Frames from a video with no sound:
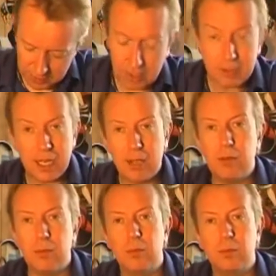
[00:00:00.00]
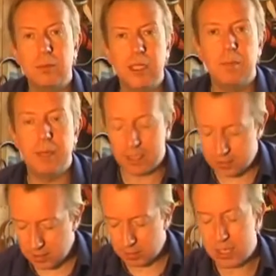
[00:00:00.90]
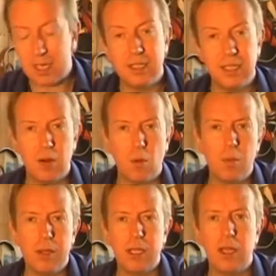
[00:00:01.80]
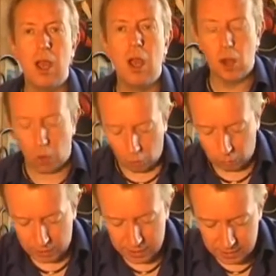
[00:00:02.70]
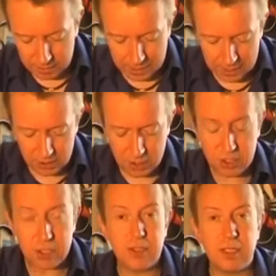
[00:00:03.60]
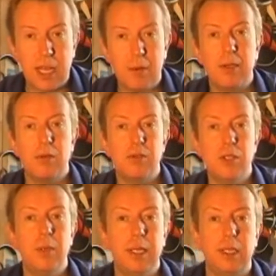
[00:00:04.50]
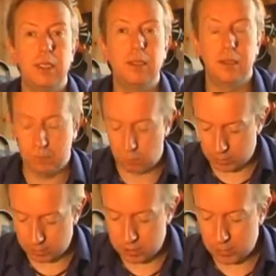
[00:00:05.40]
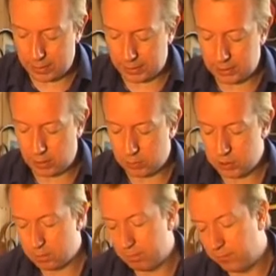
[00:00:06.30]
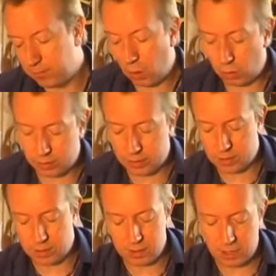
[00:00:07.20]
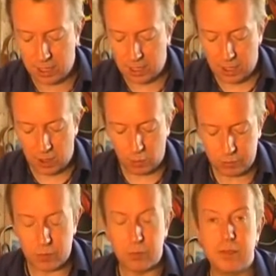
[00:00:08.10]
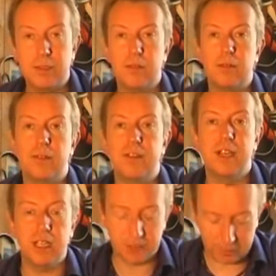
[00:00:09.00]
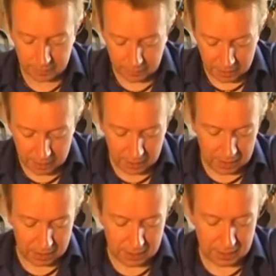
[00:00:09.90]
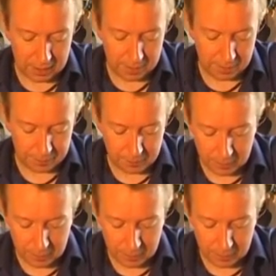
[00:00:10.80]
settle down on, you know, pick a subject and get on with it? Or is it better to just carry on doing what I'm doing, you know, which is vlogs and all sorts of different things? But